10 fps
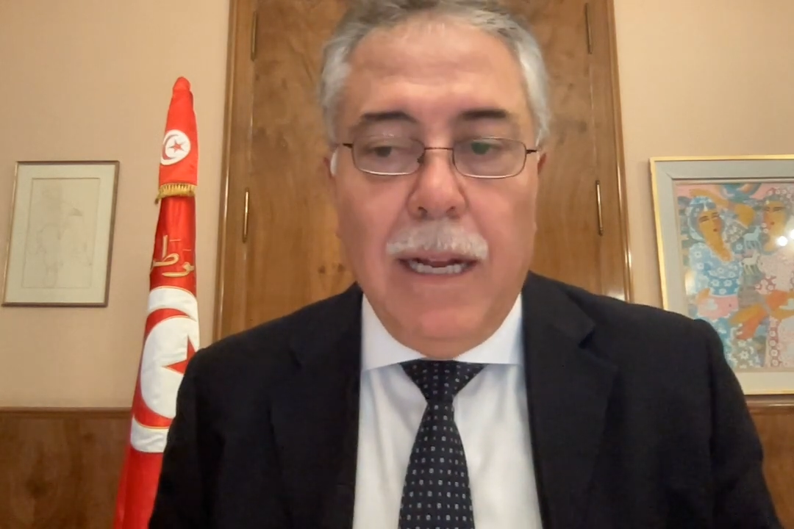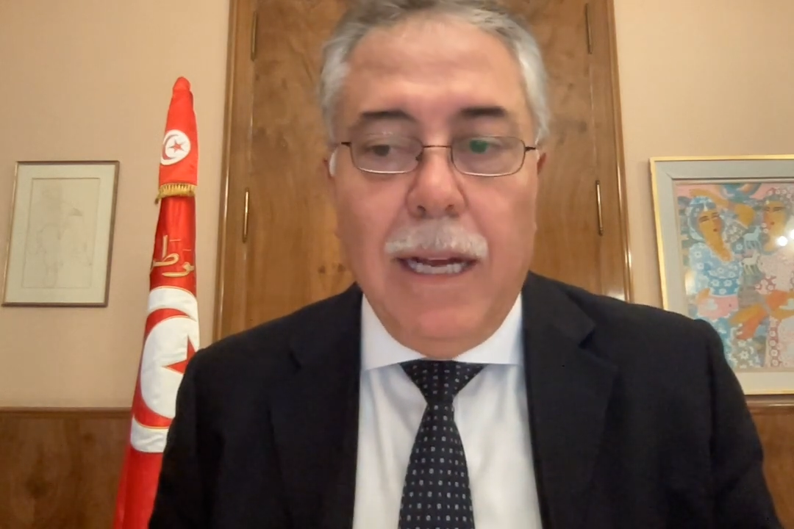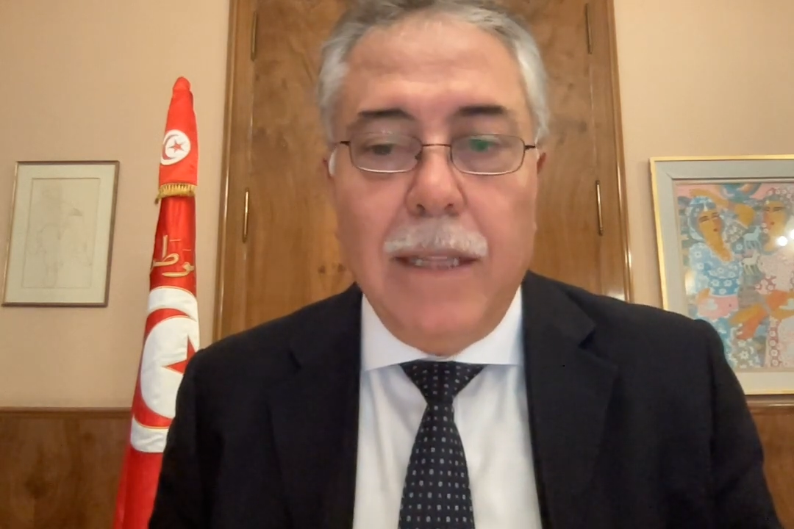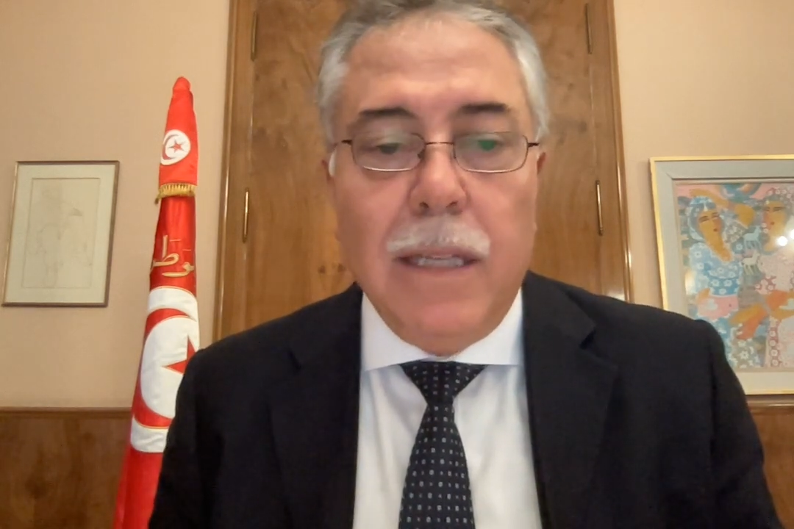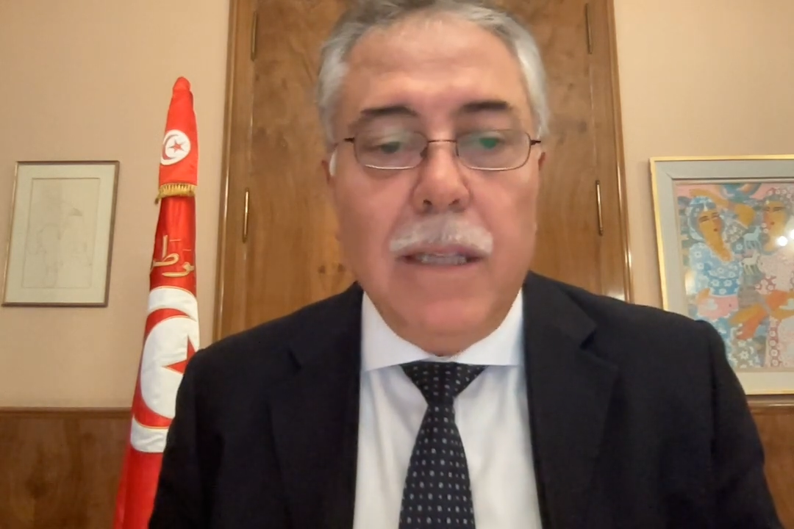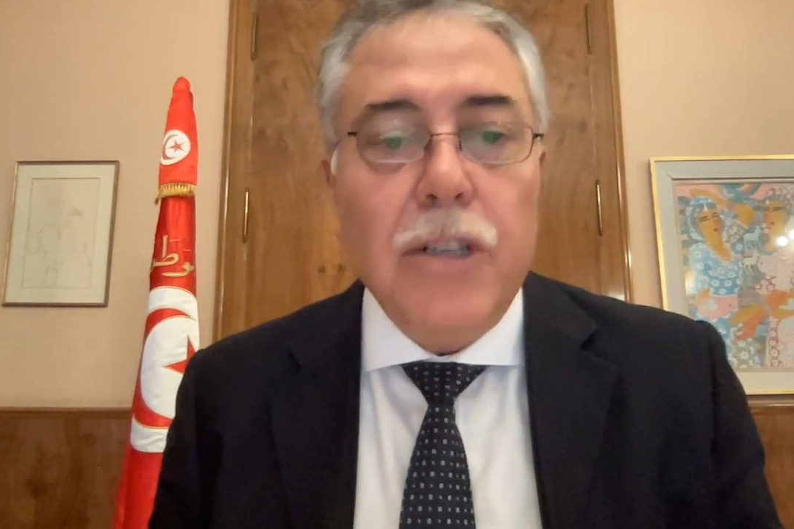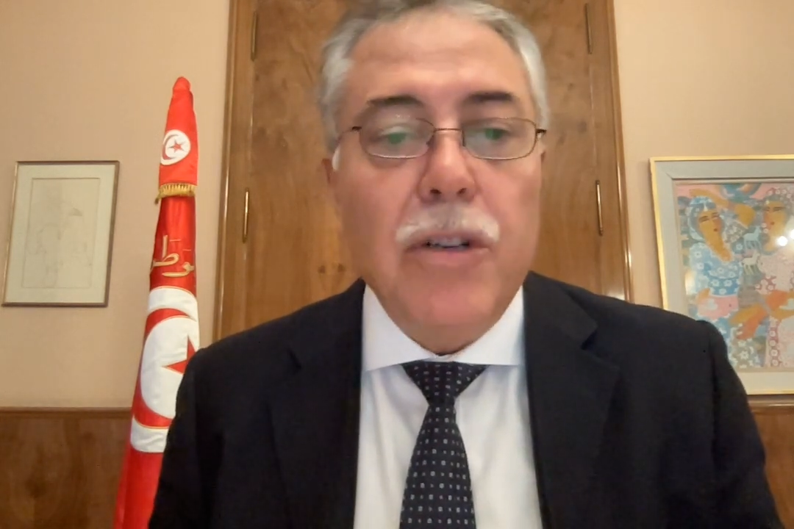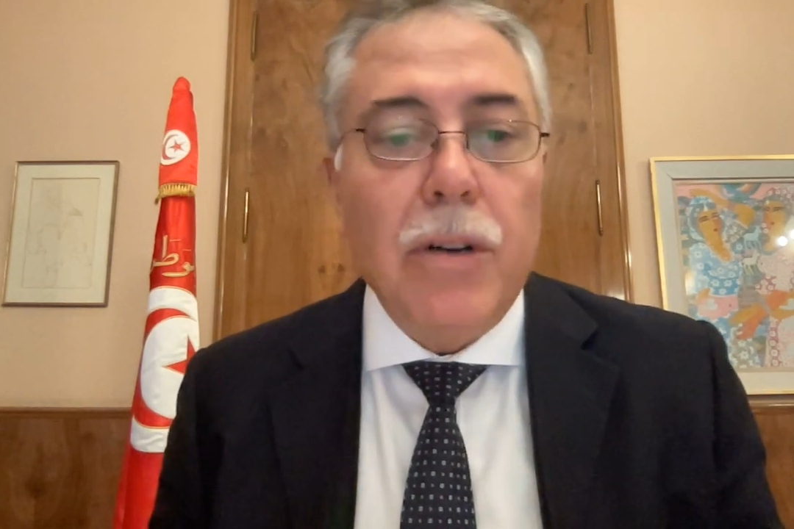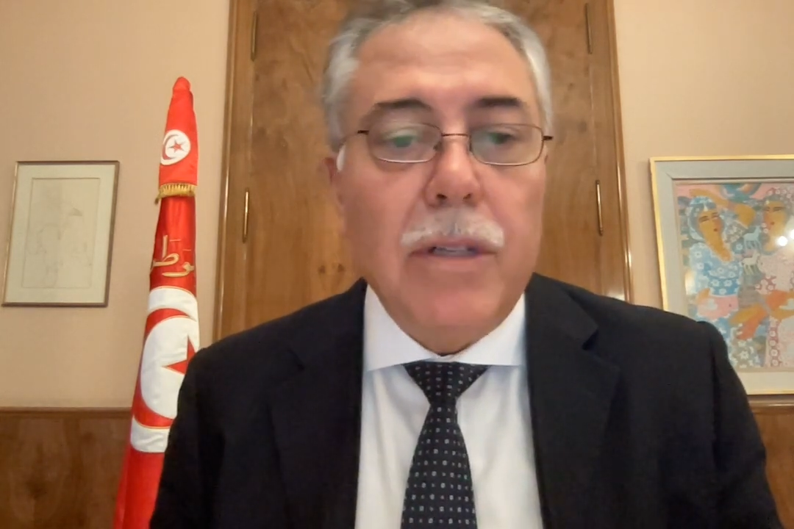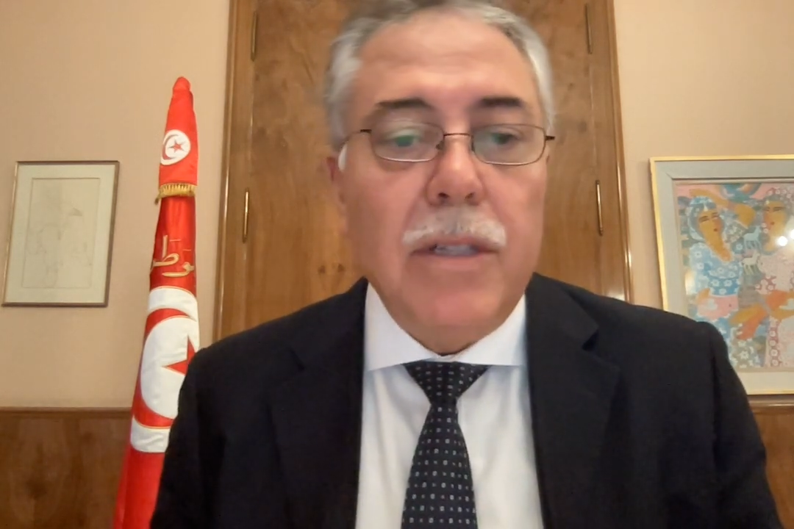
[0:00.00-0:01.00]
and
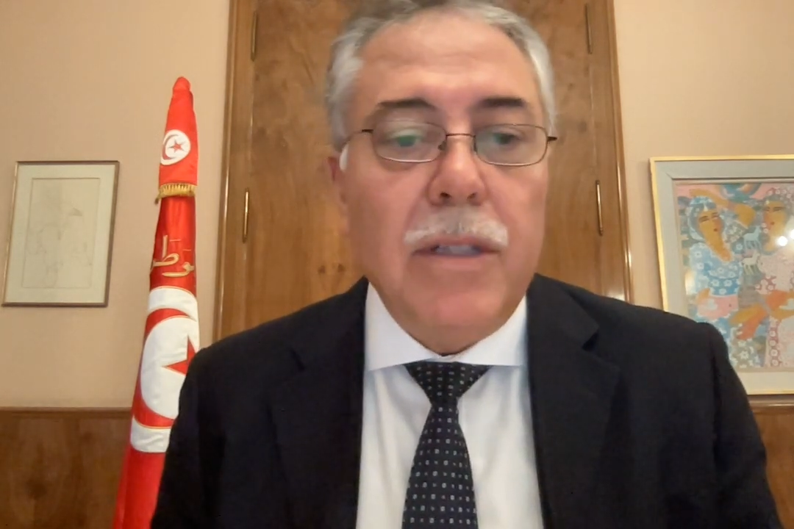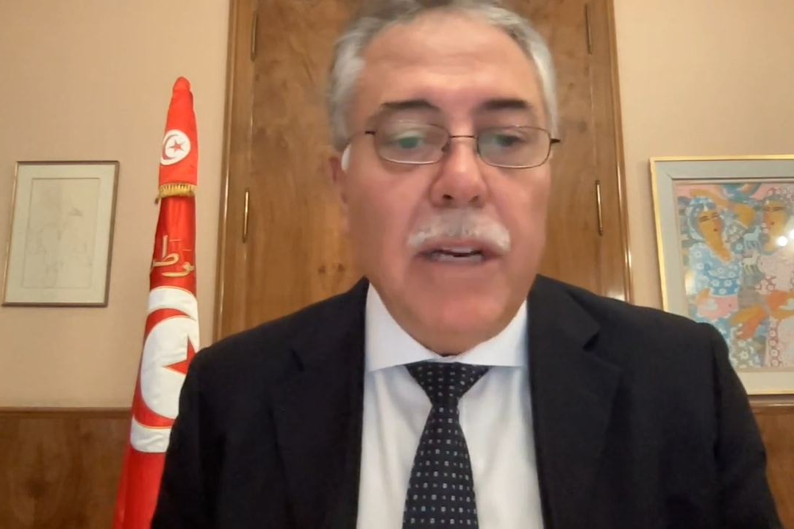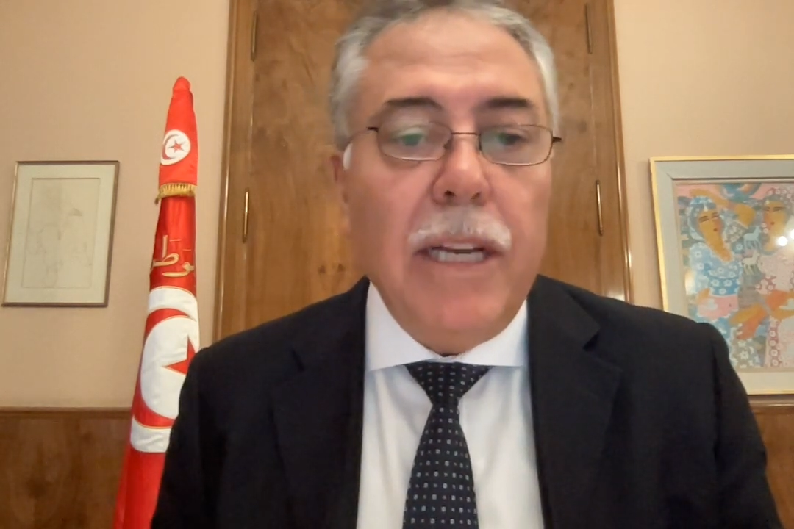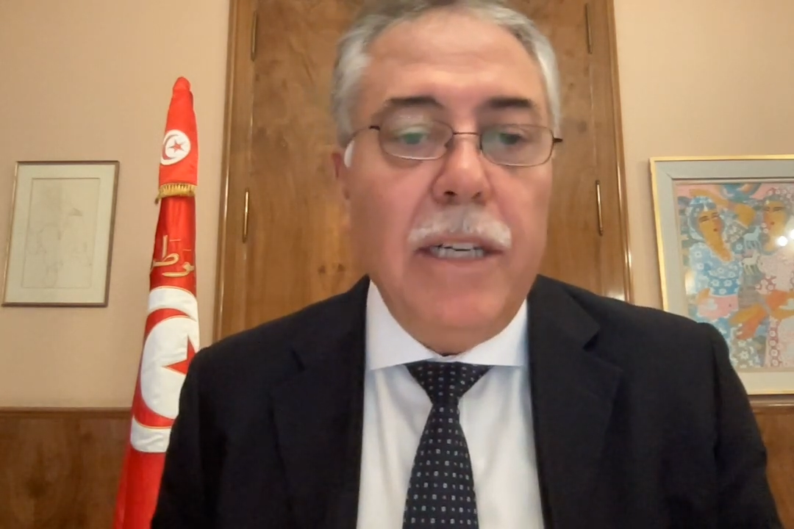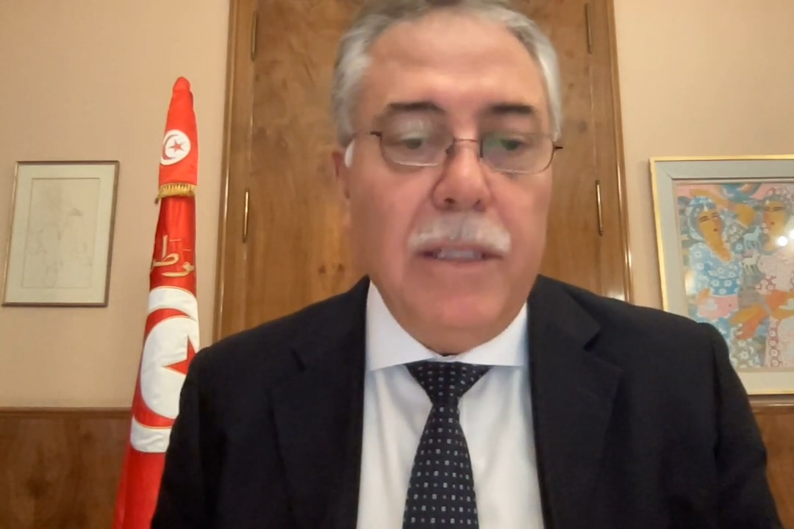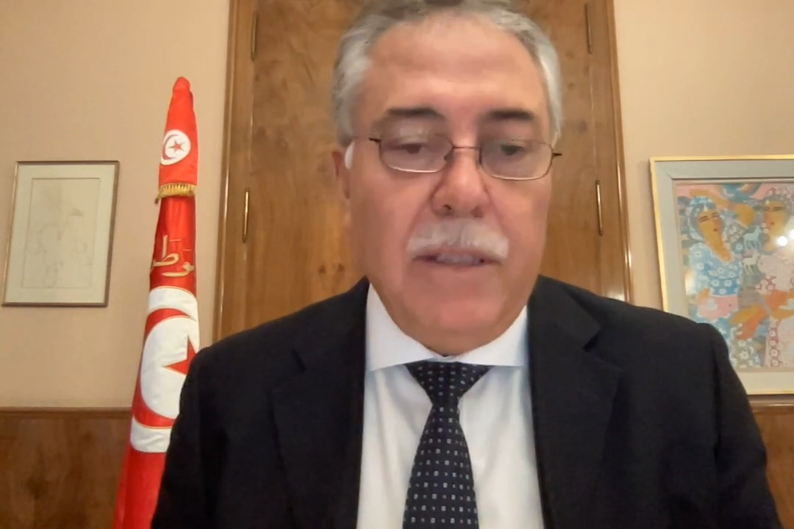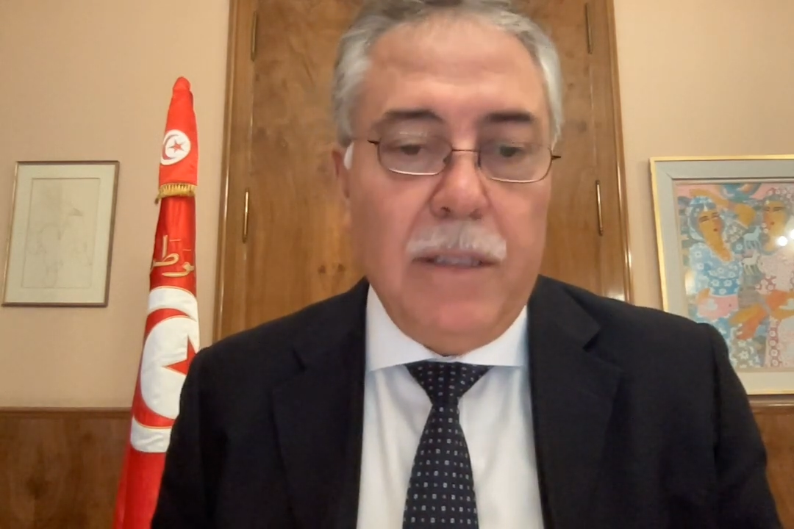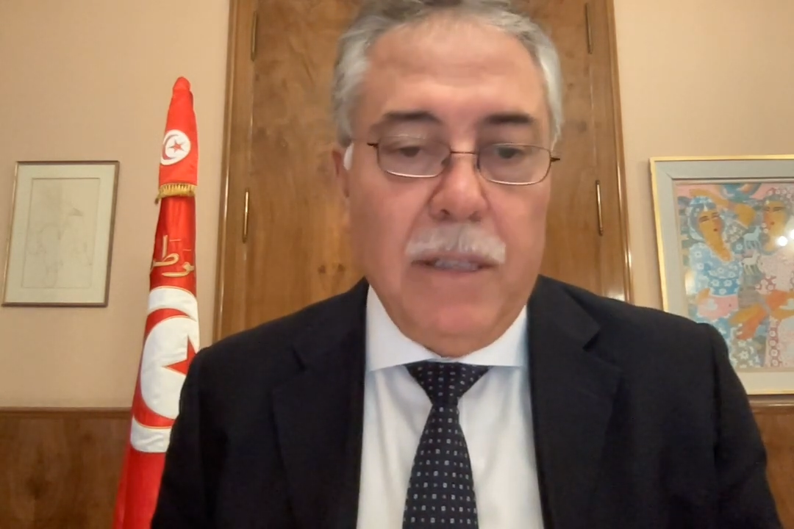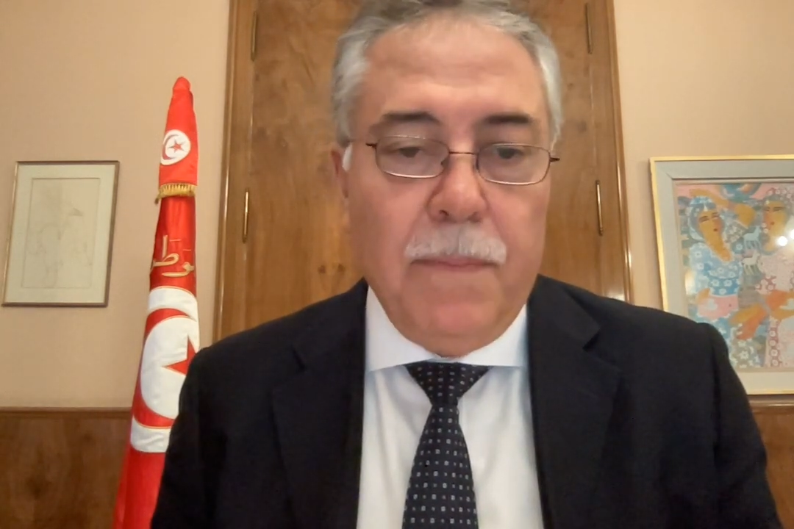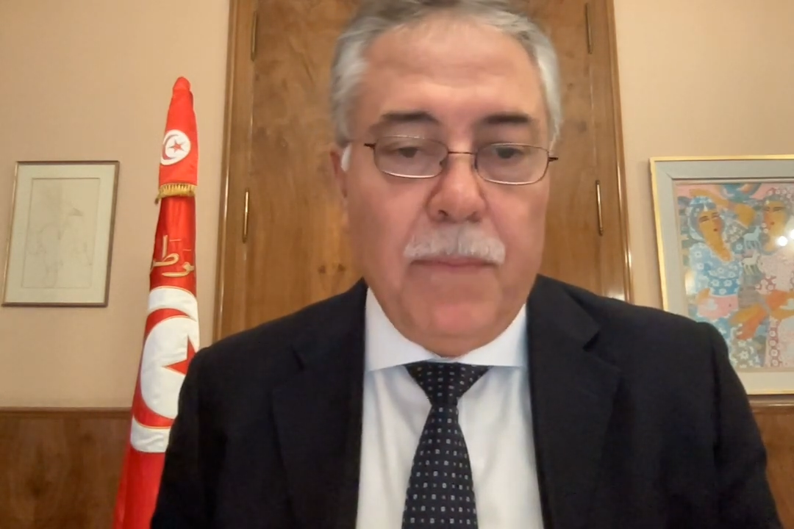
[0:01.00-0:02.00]
additional strains